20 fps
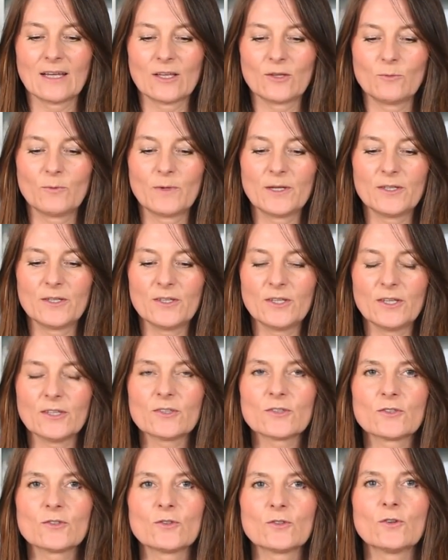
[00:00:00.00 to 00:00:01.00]
we need
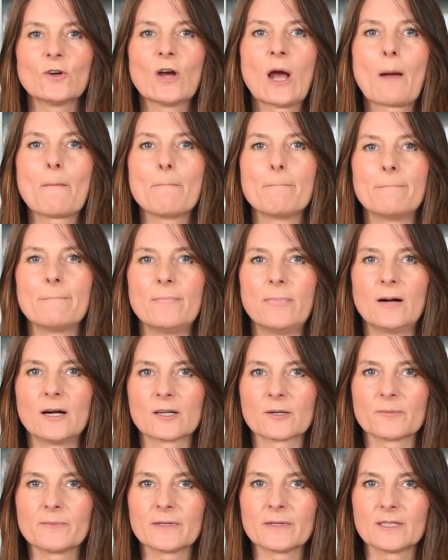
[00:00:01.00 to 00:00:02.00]
to
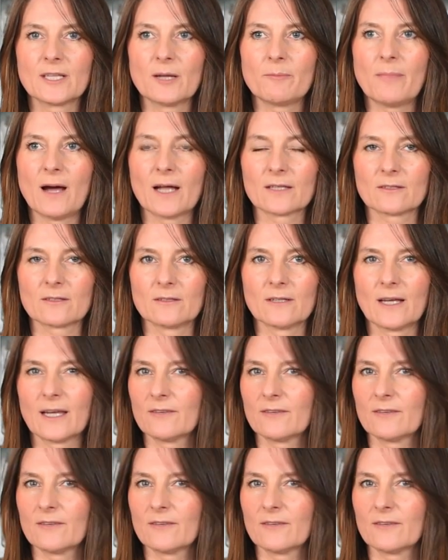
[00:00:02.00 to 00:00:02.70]
burp the bottle.